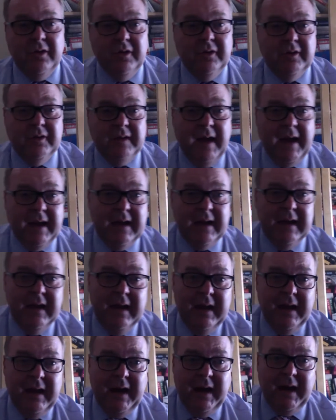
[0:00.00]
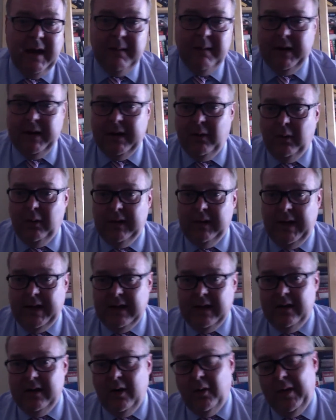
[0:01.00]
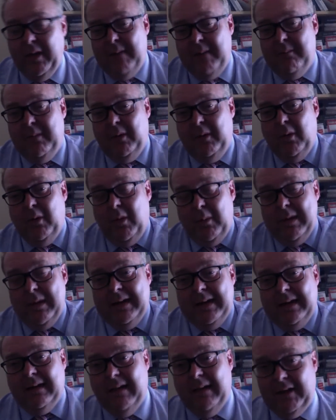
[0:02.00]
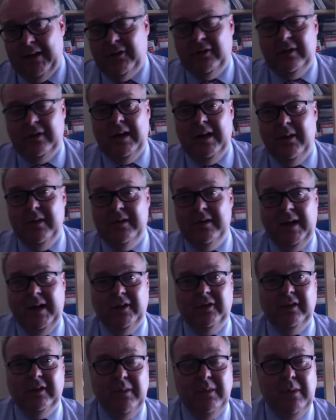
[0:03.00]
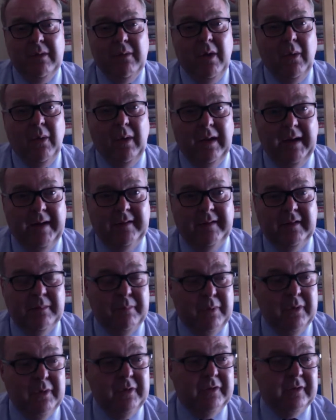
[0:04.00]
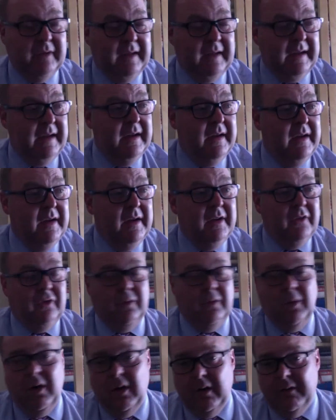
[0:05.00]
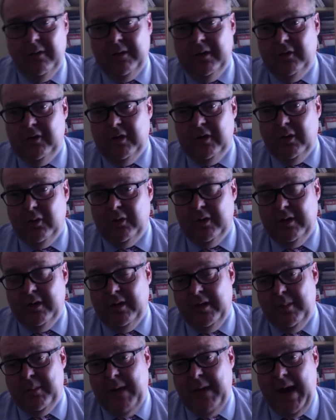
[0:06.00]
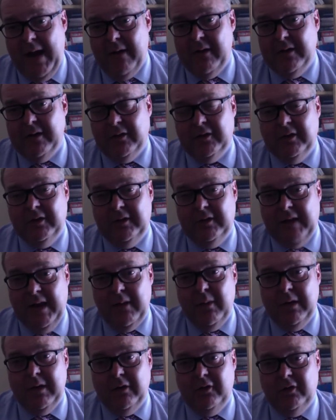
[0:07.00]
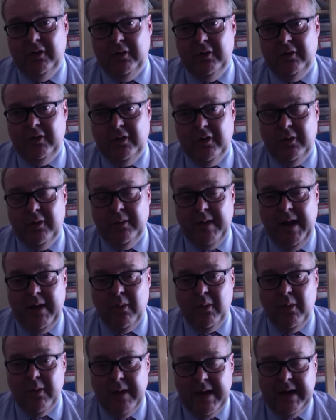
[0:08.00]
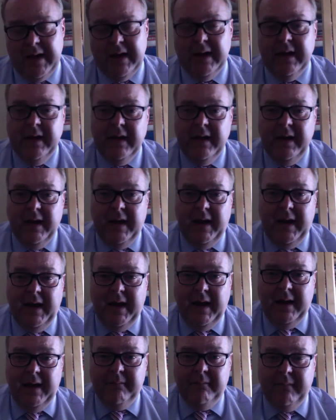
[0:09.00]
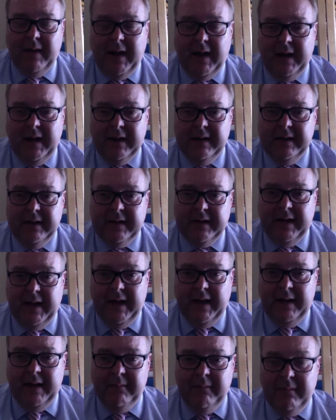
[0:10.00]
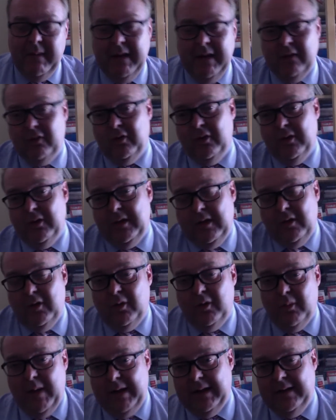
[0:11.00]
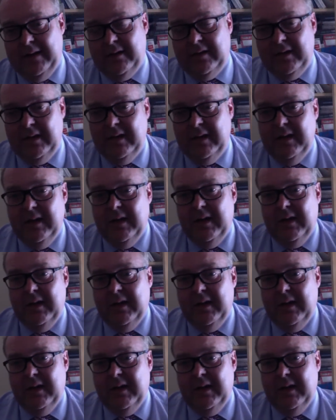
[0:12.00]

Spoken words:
Thursday, and I will let you know then. But what we did last year is actually we wrote a letter personally to all of the children and the parents to say which tutor group they were in, and make sure that you're ready to